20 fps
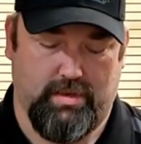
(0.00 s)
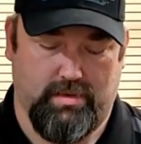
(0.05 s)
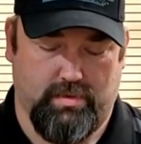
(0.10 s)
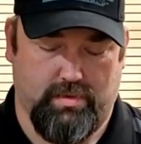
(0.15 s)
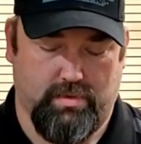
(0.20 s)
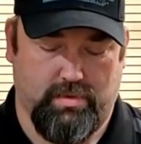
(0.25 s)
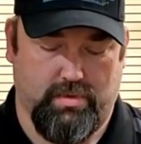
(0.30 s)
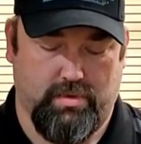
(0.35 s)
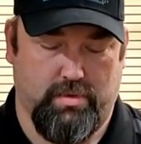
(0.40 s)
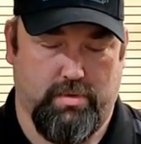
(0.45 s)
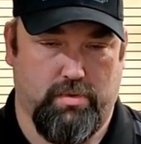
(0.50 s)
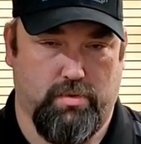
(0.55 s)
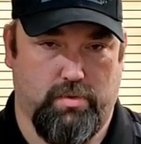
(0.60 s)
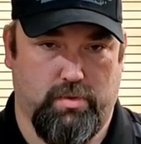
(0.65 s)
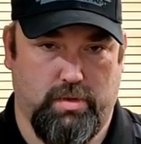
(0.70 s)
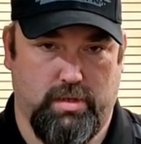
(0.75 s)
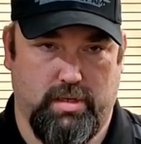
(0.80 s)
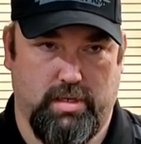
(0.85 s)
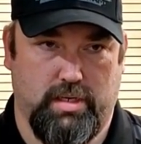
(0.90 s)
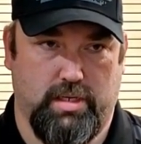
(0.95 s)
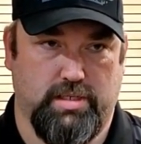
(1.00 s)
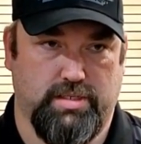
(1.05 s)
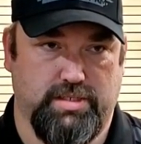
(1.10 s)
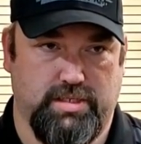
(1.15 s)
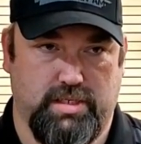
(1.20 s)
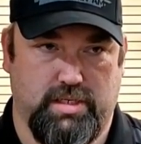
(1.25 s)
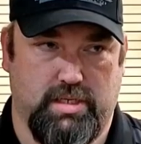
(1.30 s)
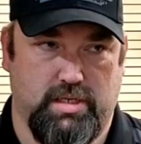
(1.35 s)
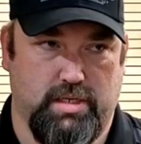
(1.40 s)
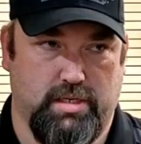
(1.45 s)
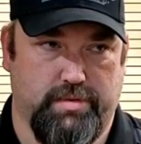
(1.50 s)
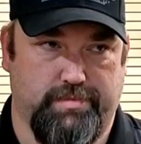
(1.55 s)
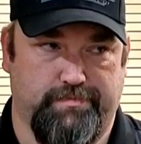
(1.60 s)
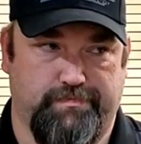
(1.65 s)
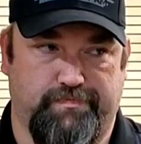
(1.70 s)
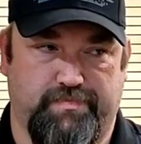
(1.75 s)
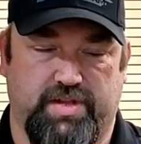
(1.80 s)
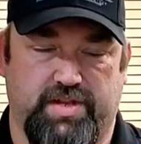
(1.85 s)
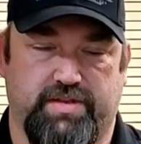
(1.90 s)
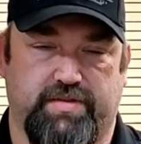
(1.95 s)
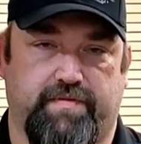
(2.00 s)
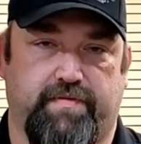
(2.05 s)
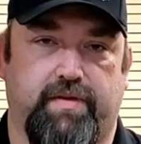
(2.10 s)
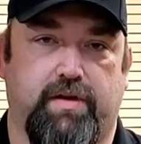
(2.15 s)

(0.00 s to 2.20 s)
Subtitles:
or does it